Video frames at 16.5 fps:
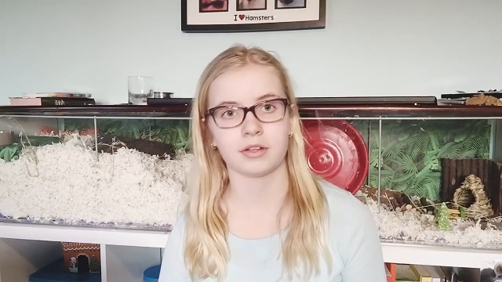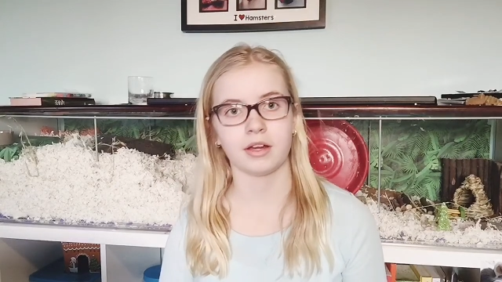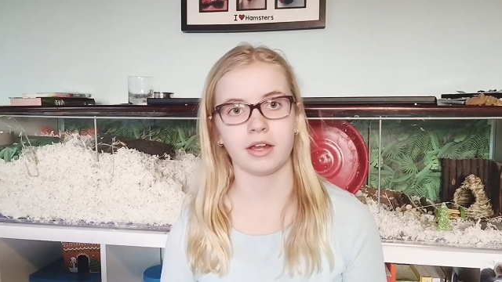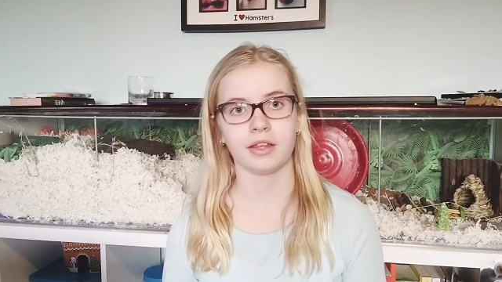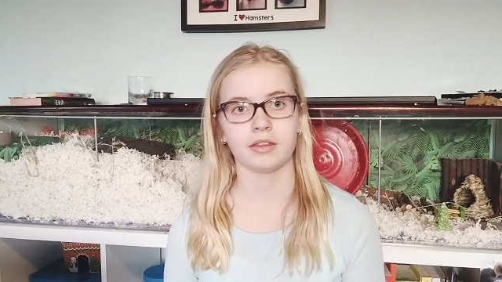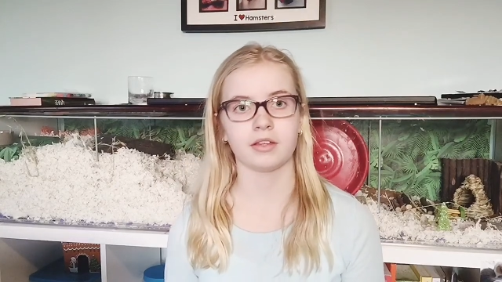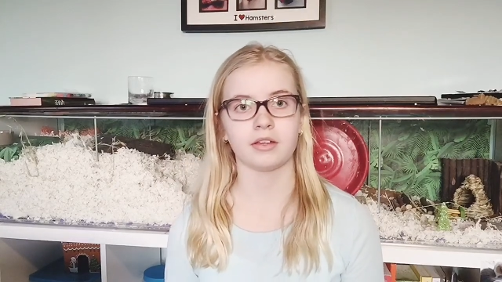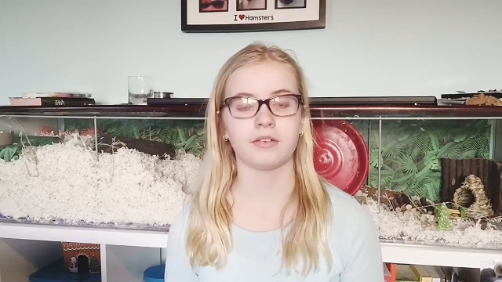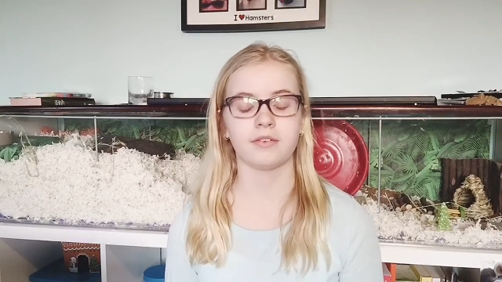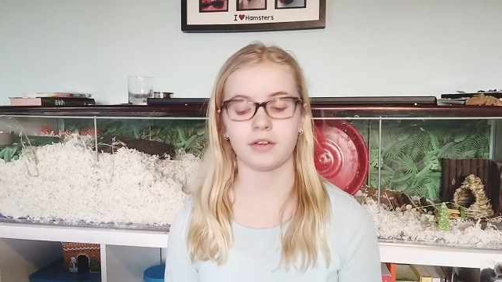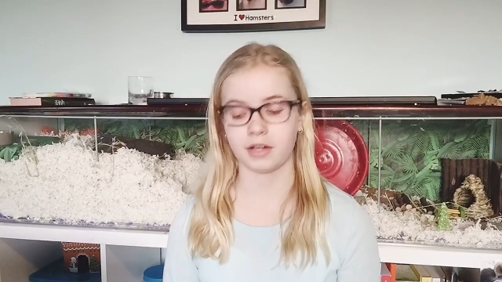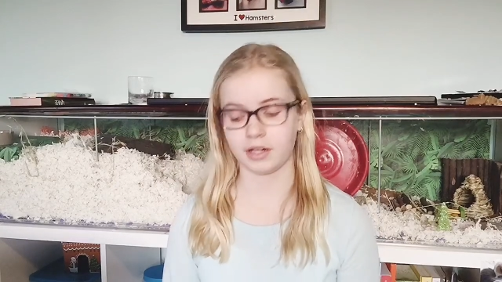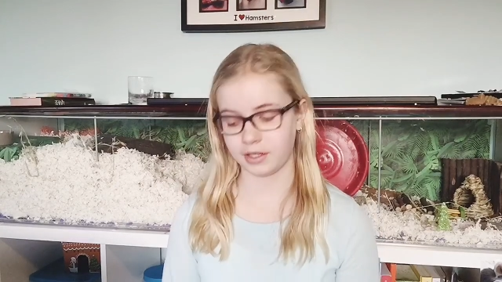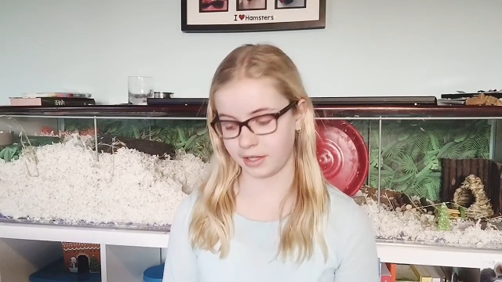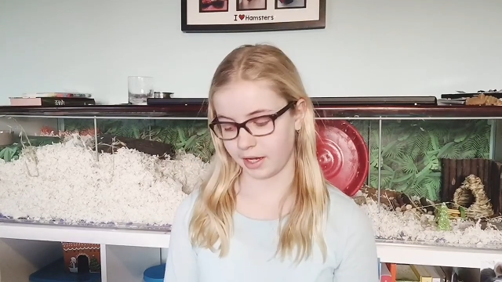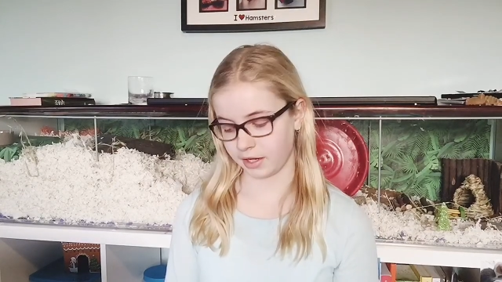and they're
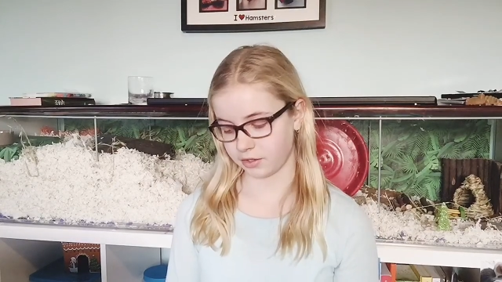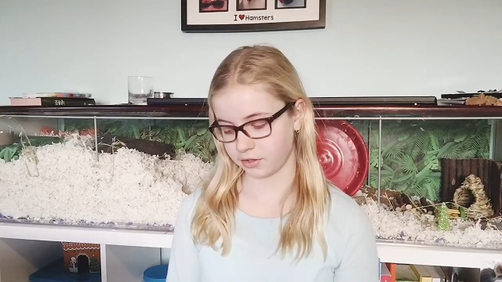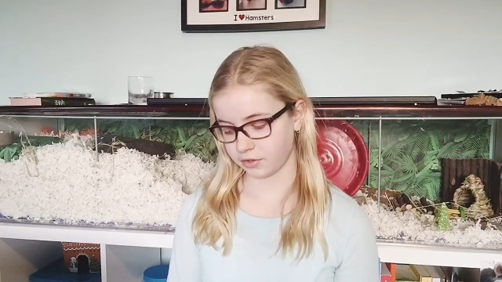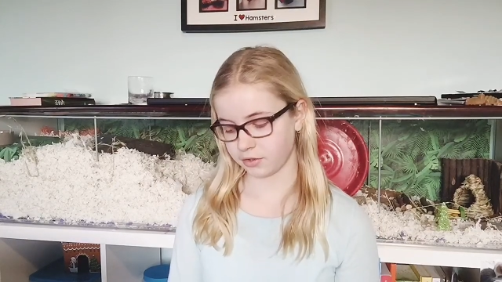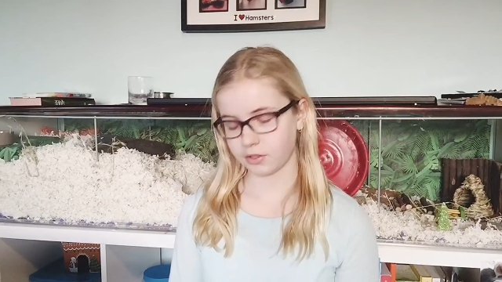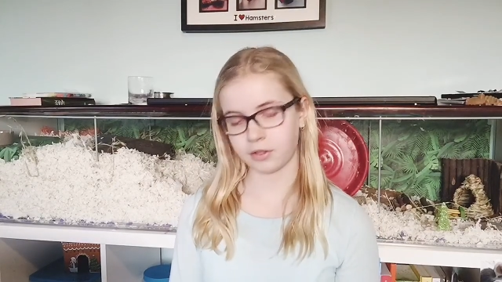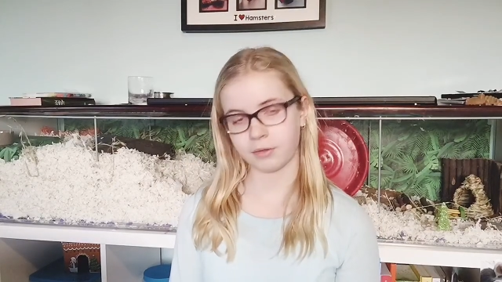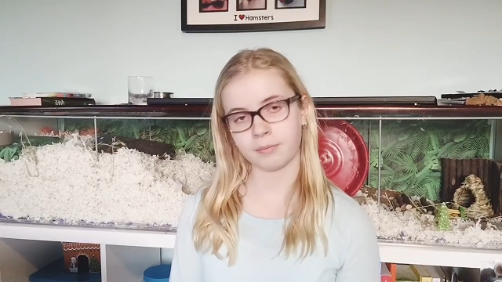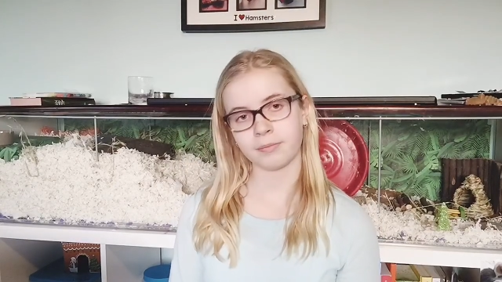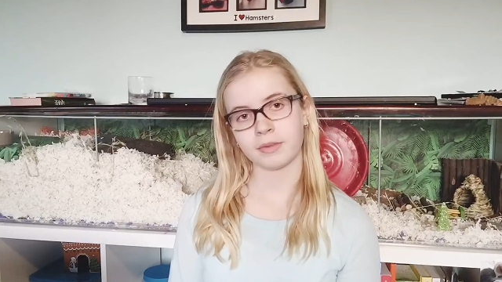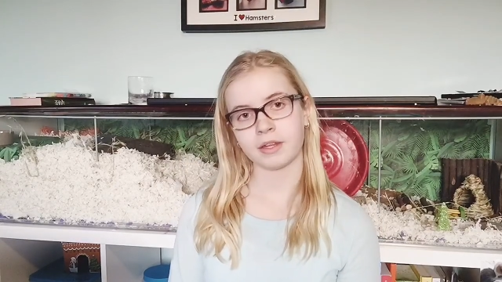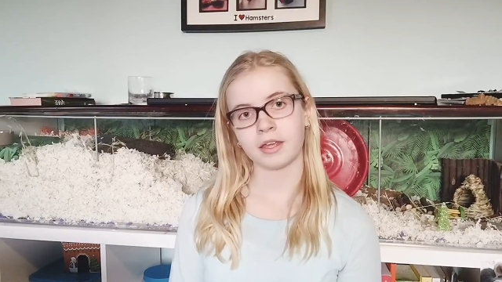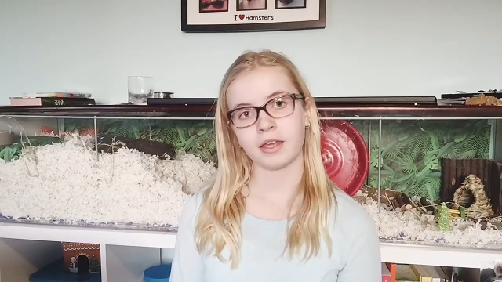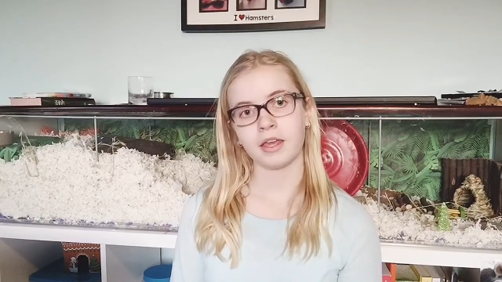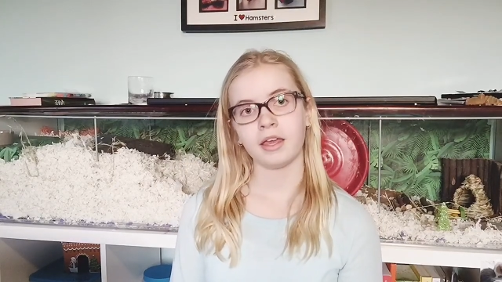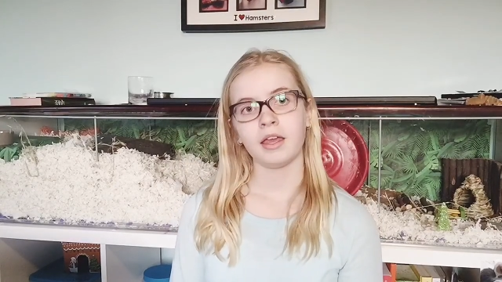very natural.
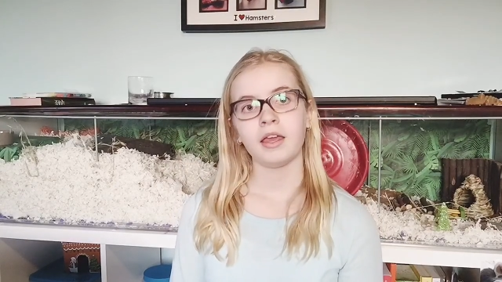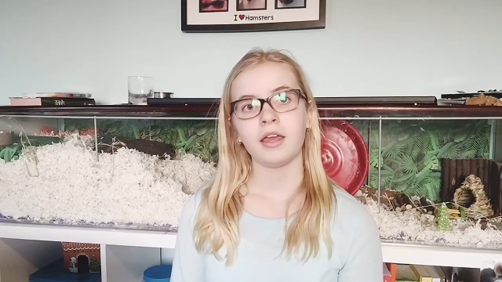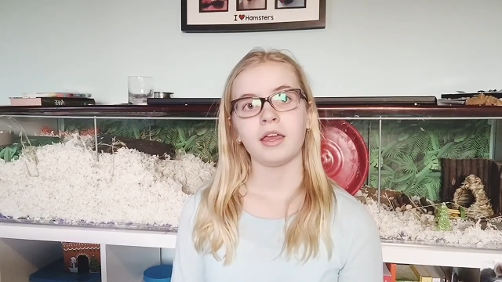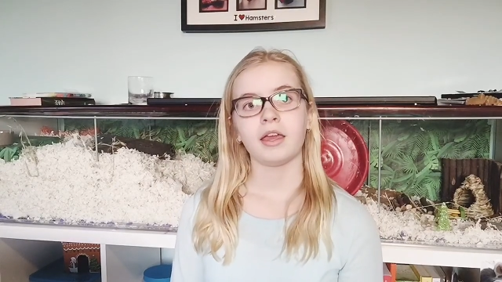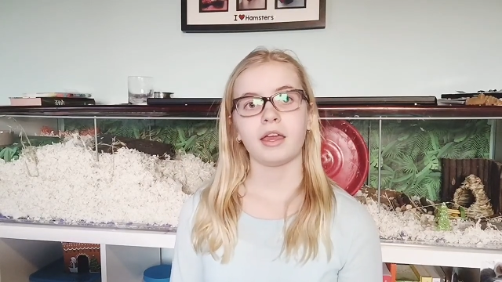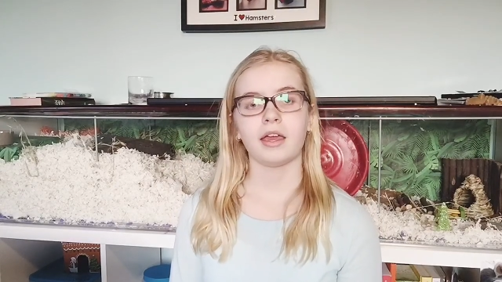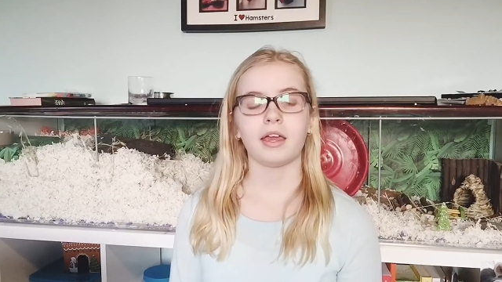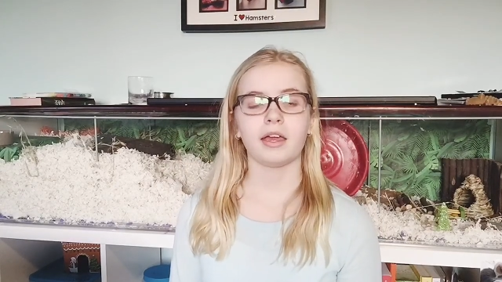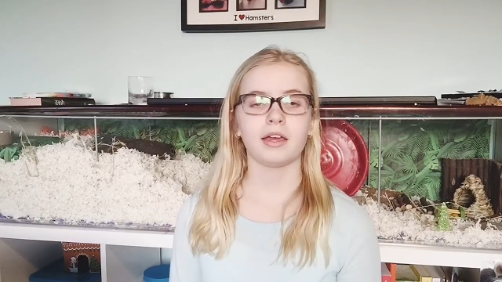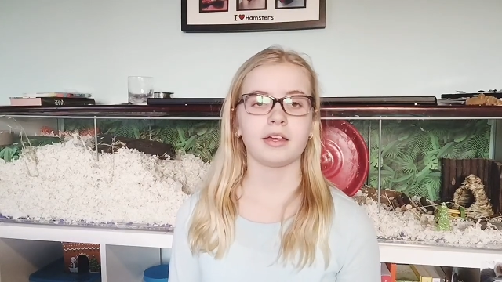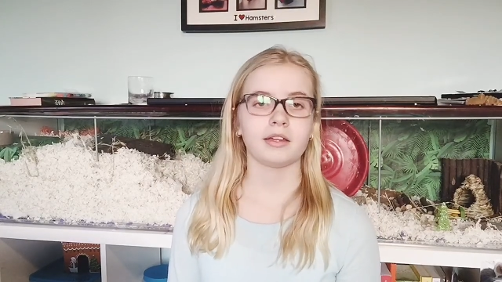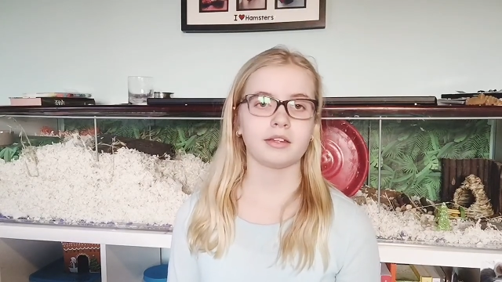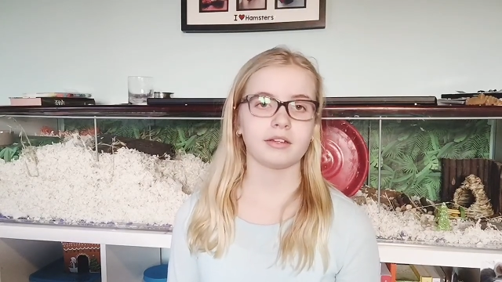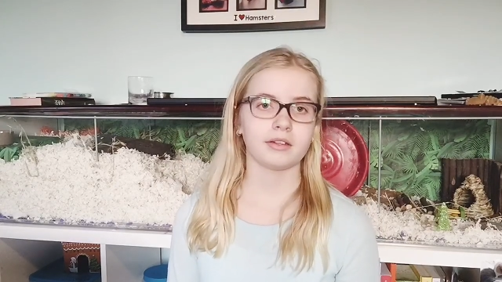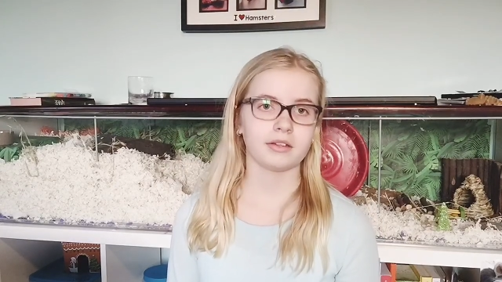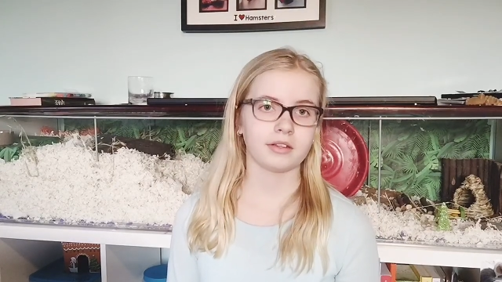
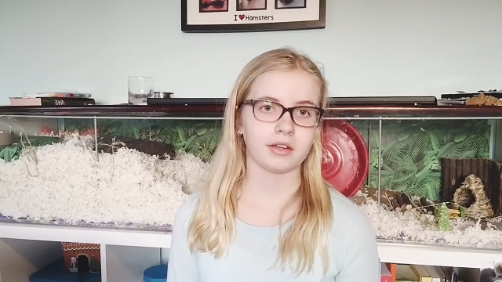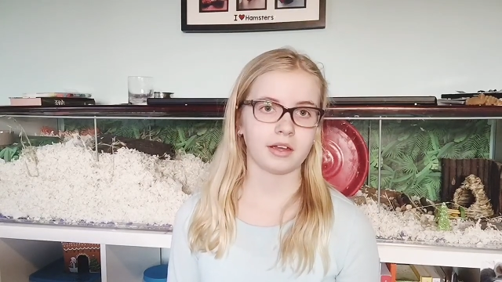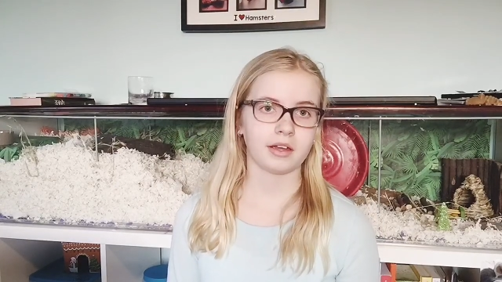And